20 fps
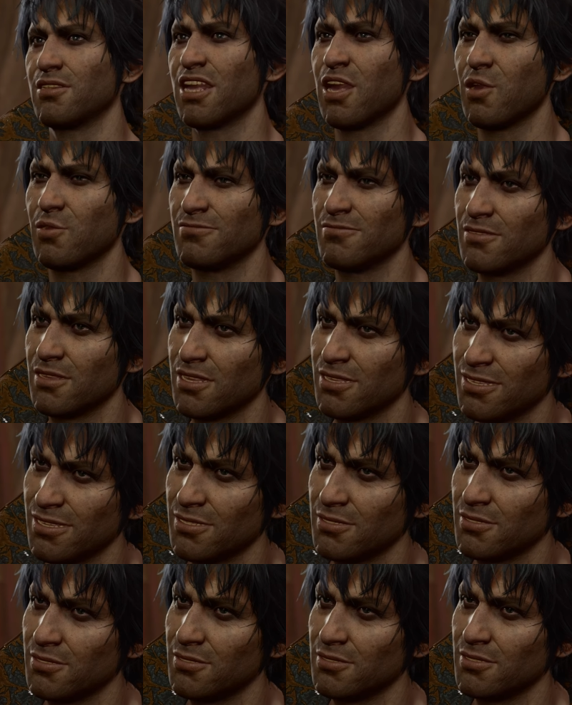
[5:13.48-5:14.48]
Then we
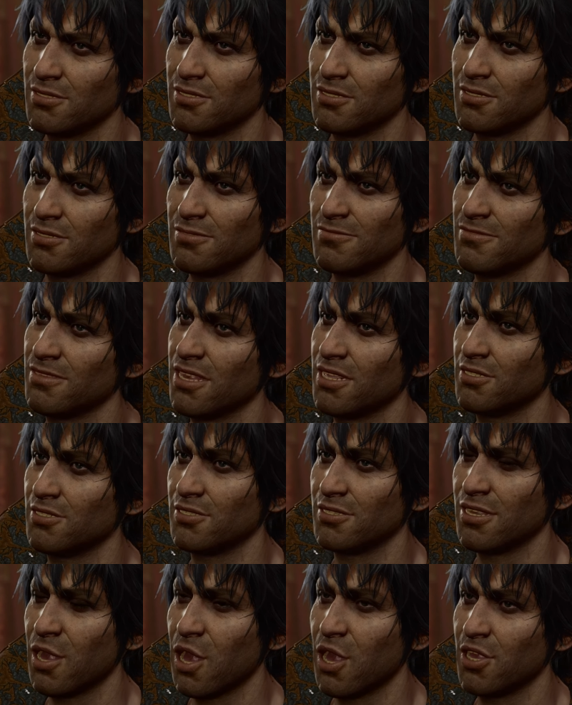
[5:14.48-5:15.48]
proceed. The
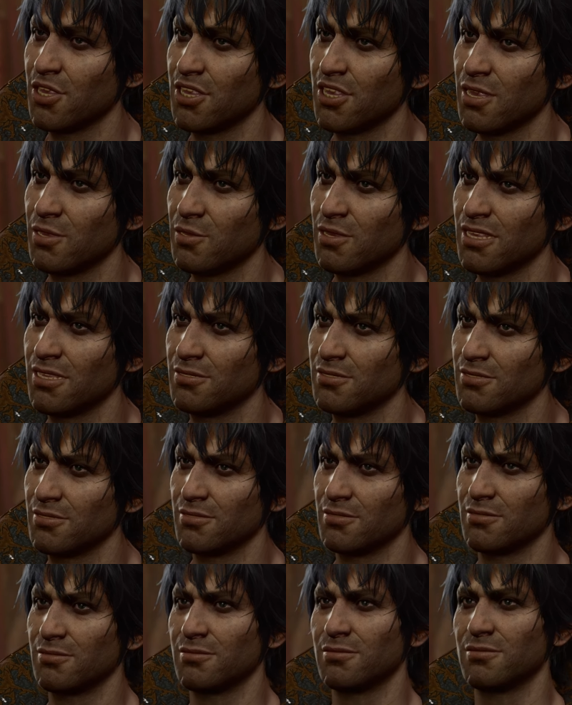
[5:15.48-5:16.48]
Patriarchs await.